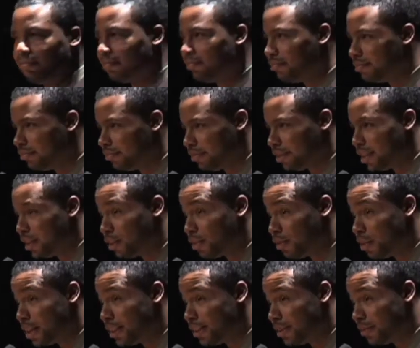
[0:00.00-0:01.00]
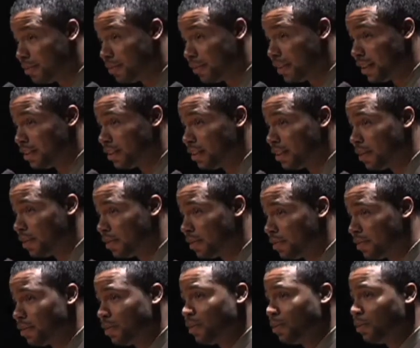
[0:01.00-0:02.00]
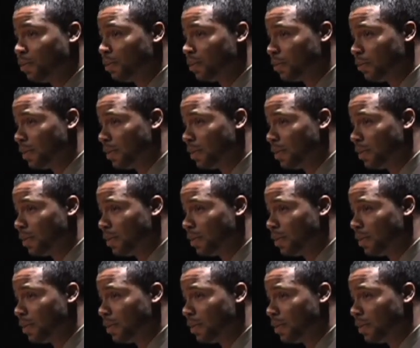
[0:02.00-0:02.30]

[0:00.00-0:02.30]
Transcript: while remembering Dr. King's legacy.